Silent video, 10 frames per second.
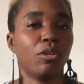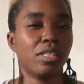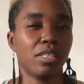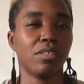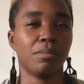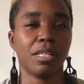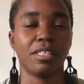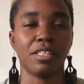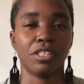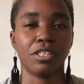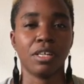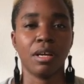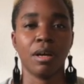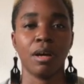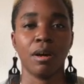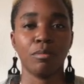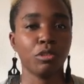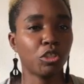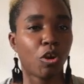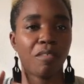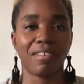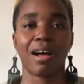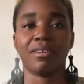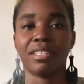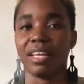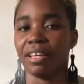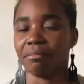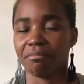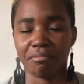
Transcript: or sales message. Put your offer out there,